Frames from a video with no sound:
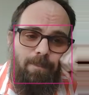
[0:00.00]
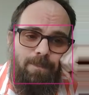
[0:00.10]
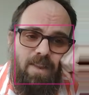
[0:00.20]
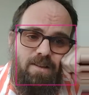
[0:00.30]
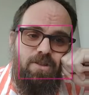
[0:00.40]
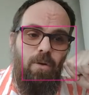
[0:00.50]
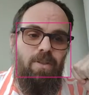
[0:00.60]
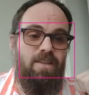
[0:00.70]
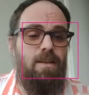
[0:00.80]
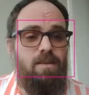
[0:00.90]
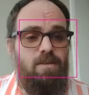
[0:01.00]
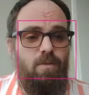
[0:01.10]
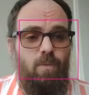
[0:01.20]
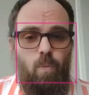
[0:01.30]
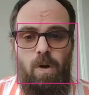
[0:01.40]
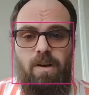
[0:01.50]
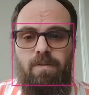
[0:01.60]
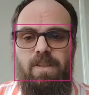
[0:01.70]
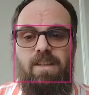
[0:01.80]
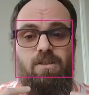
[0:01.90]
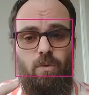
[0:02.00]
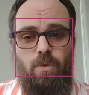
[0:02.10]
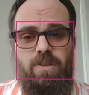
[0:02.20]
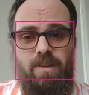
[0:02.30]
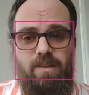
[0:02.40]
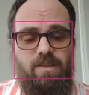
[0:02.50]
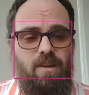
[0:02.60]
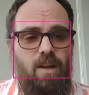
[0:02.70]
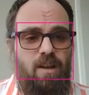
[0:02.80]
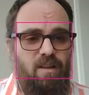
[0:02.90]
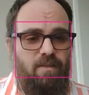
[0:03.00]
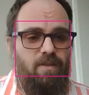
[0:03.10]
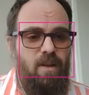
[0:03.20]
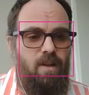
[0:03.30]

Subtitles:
So this is one of the sources of